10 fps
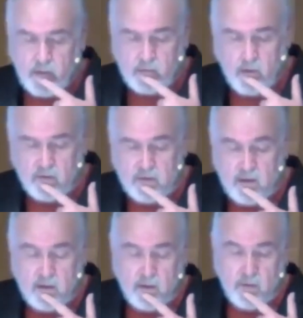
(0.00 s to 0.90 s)
toss
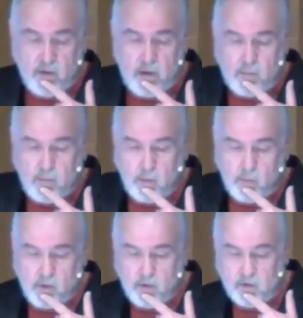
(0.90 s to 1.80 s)
out here, and then I'm
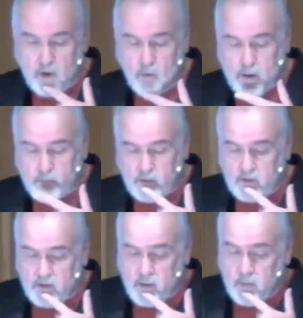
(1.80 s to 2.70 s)
going to start wrapping
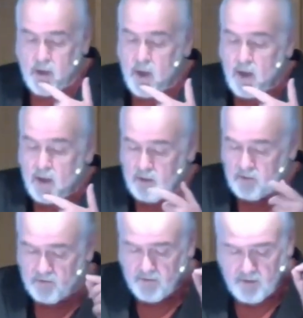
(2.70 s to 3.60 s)
this up,
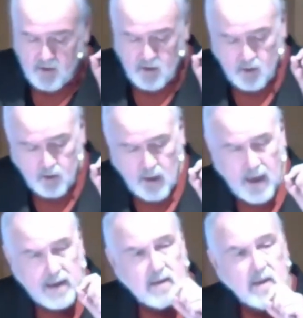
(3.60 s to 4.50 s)
is the
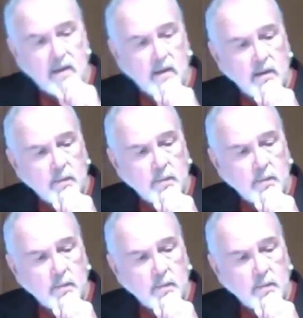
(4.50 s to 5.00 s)
idea